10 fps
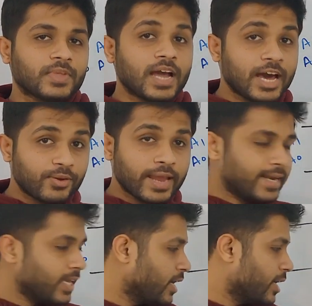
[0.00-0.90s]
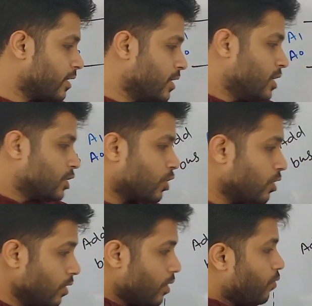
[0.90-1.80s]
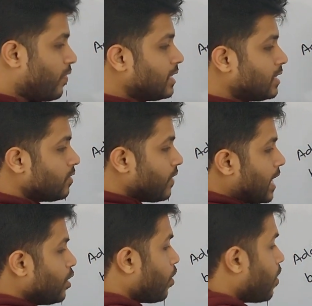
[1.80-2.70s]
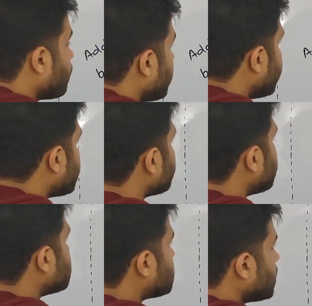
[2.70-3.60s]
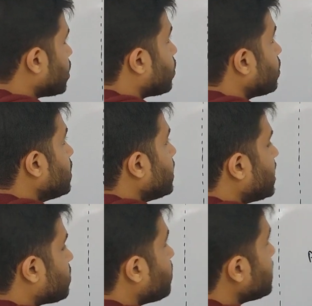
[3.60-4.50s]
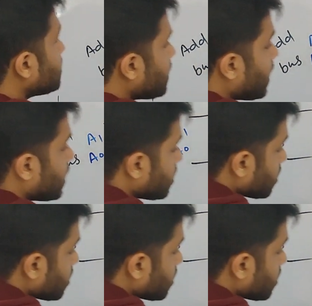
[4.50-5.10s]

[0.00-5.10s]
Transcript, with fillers: Are you getting it? So when the value of A2 is 0, it means that